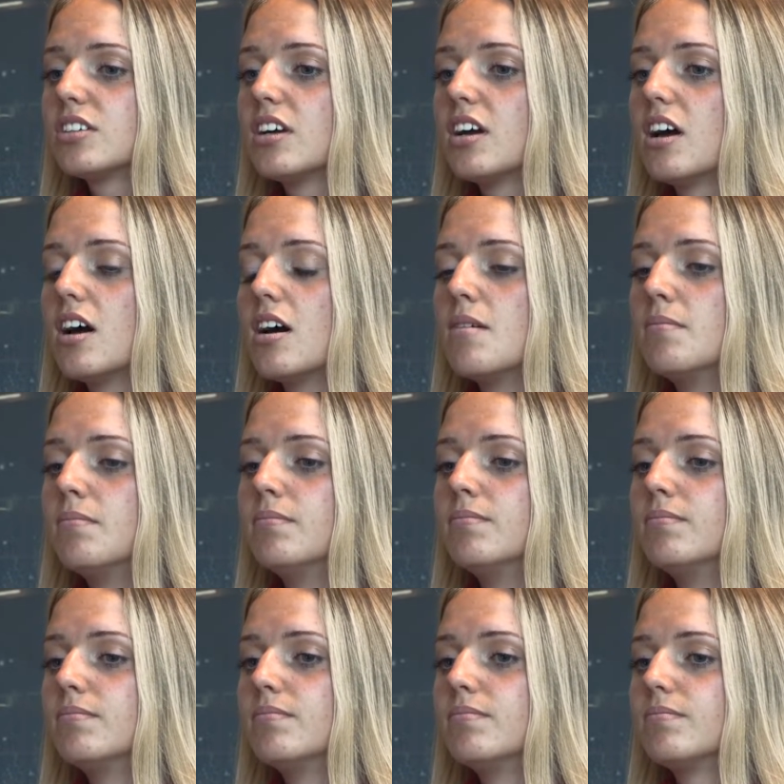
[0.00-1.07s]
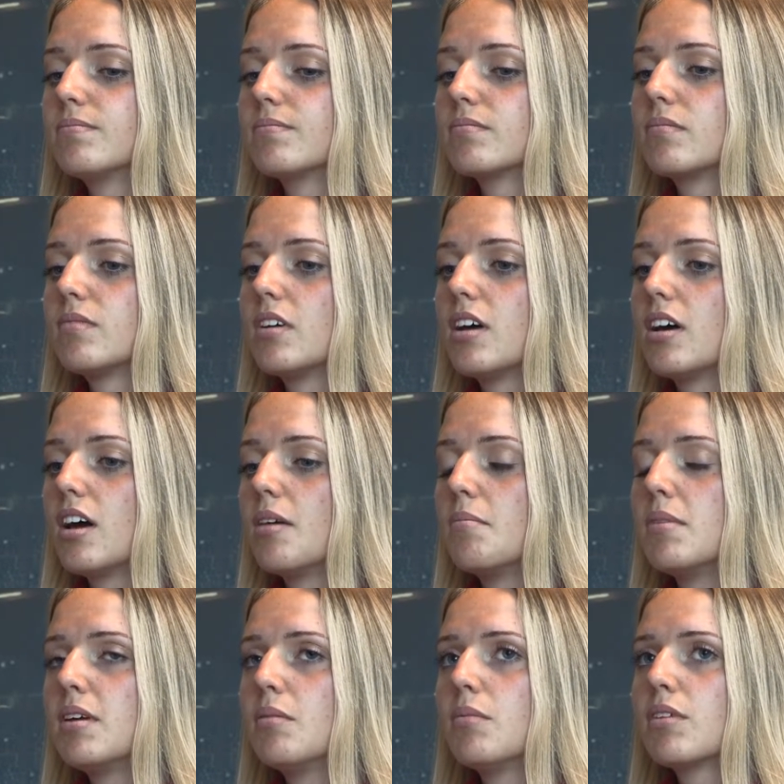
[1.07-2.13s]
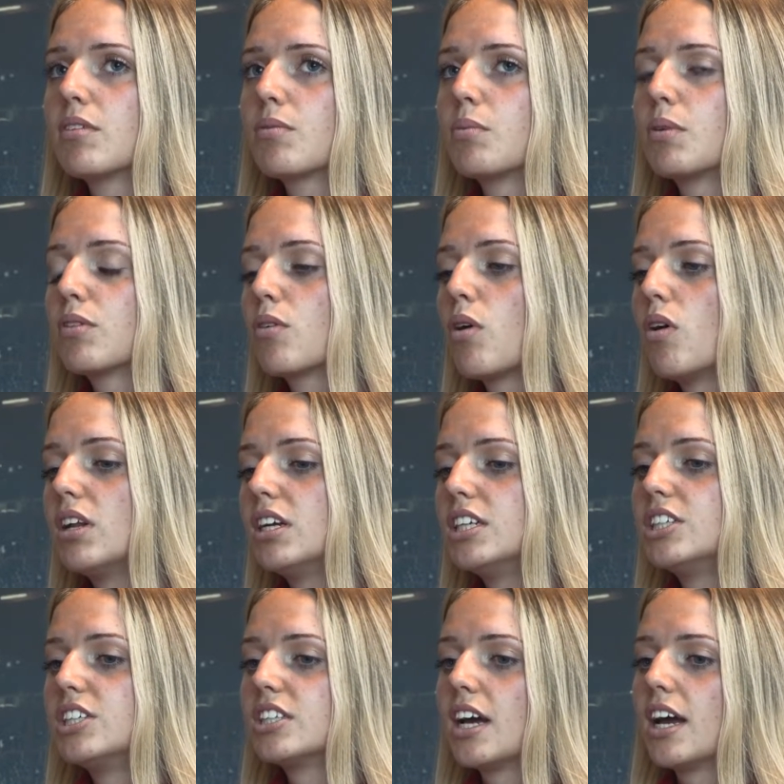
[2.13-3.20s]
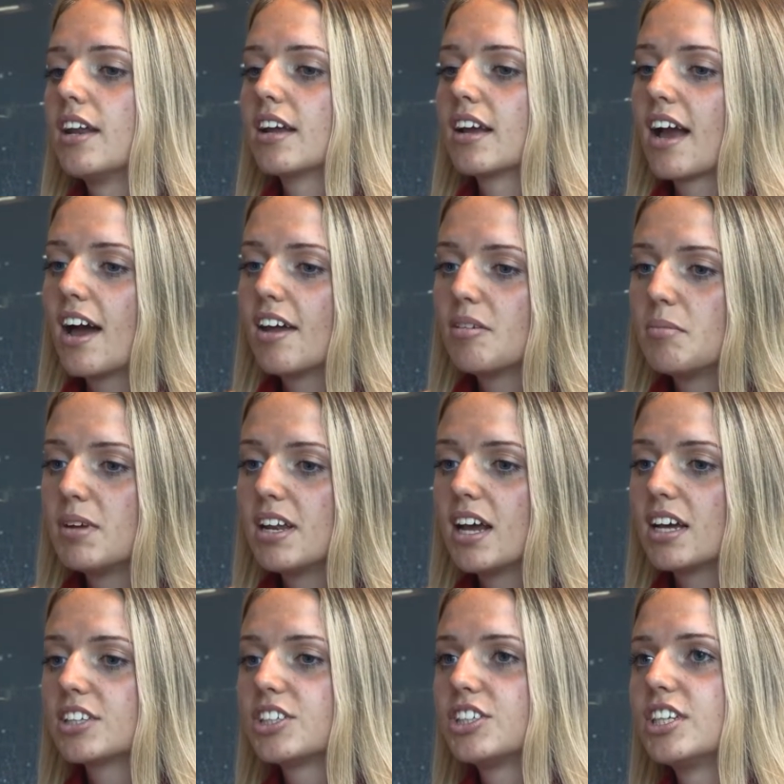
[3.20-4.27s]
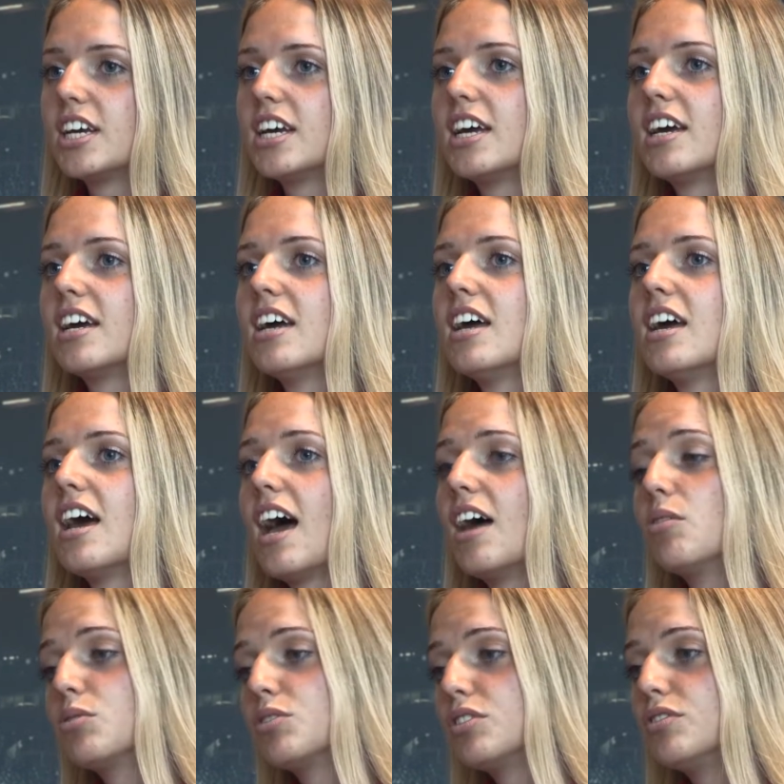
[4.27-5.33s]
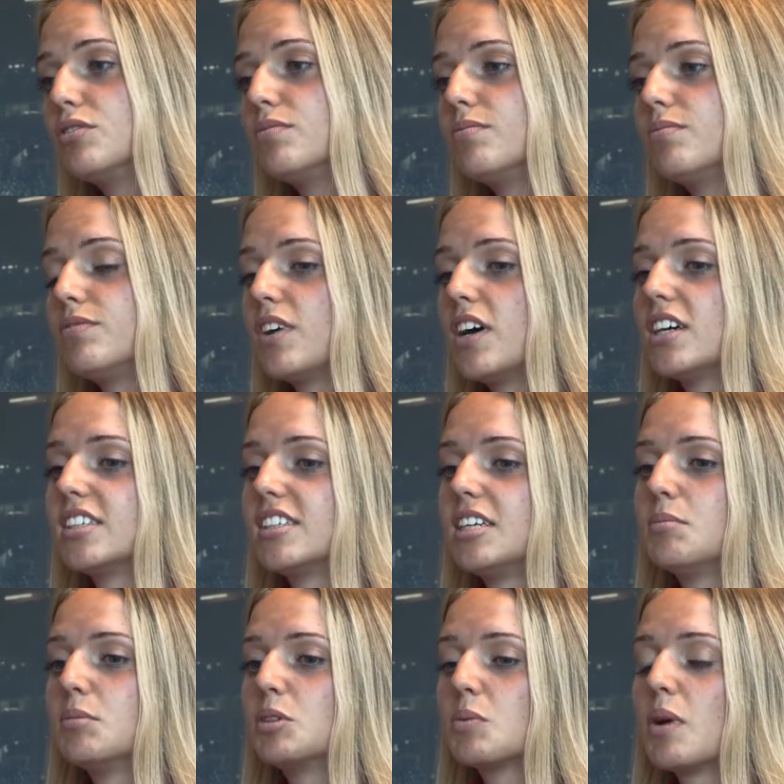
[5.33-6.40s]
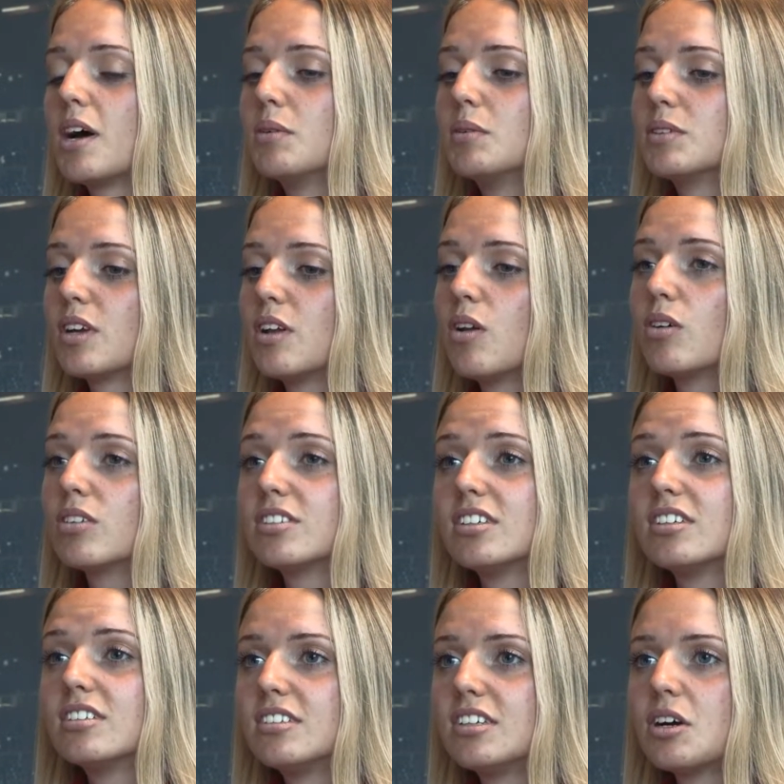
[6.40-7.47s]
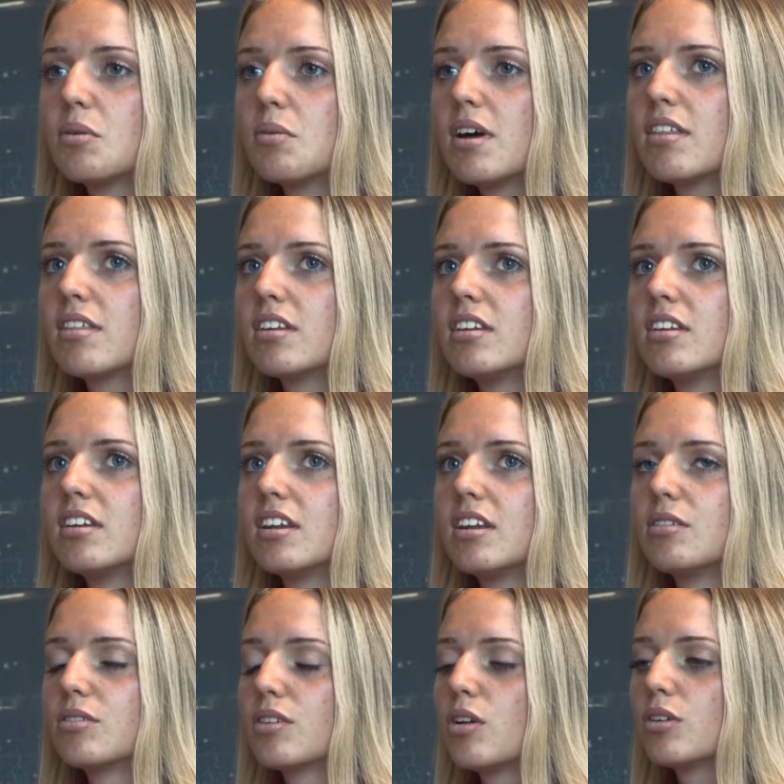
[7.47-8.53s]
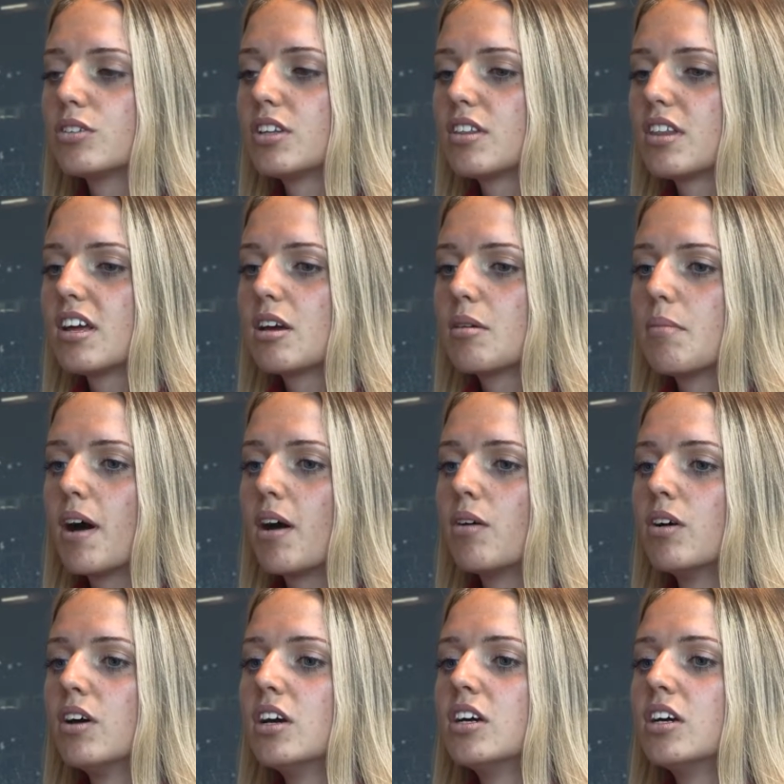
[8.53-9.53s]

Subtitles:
I mean, with college and academy last year, and also first team as well, it was a lot to deal with and it was a lot to think about.